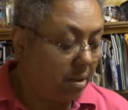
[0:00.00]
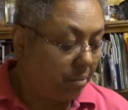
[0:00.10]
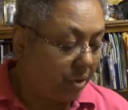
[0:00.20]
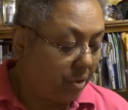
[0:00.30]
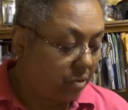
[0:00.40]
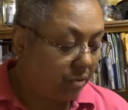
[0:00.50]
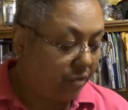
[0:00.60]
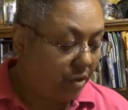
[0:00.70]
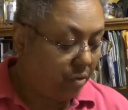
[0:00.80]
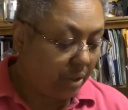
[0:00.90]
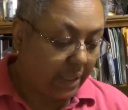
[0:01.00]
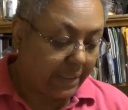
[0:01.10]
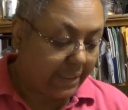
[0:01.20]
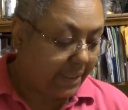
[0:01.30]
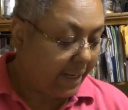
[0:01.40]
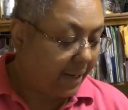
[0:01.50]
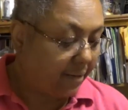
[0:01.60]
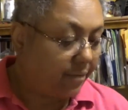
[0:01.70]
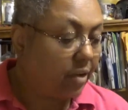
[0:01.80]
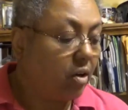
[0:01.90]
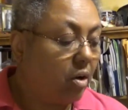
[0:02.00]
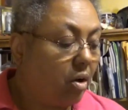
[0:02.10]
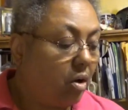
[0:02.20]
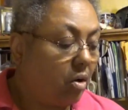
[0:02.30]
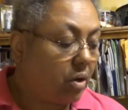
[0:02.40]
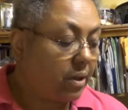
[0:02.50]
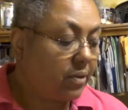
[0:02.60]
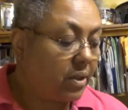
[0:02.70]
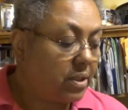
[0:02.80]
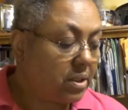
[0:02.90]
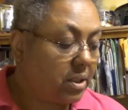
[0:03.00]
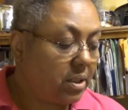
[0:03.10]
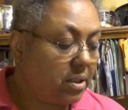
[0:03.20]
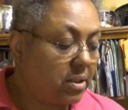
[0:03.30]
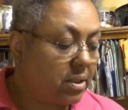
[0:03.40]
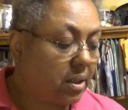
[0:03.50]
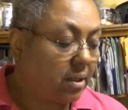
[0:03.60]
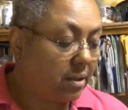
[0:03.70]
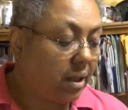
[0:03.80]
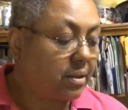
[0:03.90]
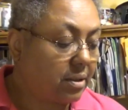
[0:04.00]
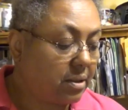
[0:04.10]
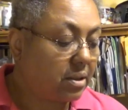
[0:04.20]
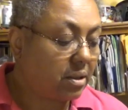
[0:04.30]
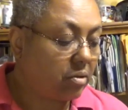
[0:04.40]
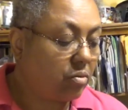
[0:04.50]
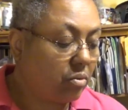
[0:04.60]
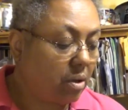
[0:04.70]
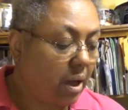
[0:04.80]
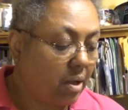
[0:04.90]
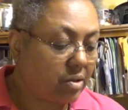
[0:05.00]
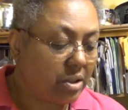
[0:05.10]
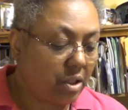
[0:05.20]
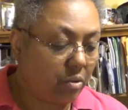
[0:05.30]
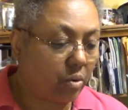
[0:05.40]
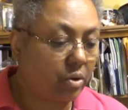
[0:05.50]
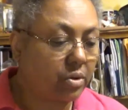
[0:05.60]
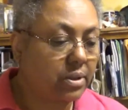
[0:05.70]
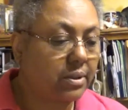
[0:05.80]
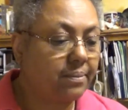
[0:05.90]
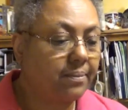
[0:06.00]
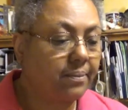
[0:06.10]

But there was a few that I didn't have. Okay, this is, yes, it's a little House Needleworks.